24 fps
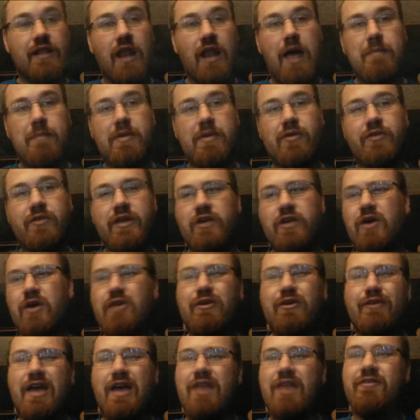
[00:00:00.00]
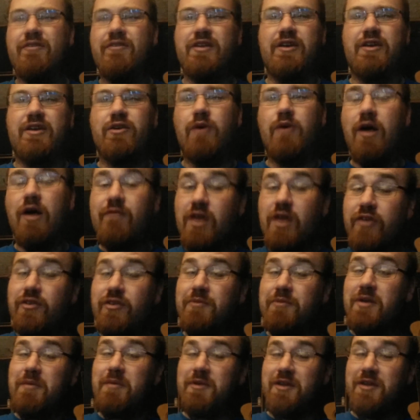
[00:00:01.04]
a lot better than the Eagle. I don't even have an Eagle. I've got
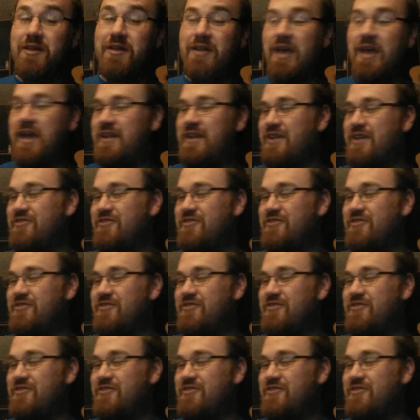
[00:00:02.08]
some coming in. I had